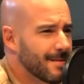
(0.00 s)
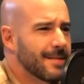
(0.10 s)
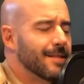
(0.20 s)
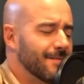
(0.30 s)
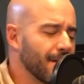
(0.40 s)

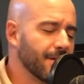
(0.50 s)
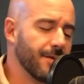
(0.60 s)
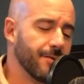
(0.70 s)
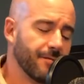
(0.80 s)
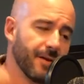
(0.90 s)
Good. Fuck the
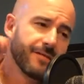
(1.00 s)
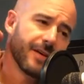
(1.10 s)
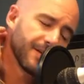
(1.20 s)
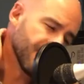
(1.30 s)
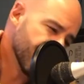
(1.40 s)
news. Fuck
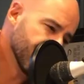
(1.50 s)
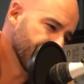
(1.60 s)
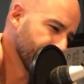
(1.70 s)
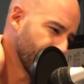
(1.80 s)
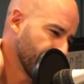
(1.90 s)
Fox News.
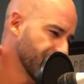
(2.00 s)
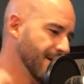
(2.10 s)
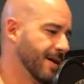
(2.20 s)
Fuck CNN.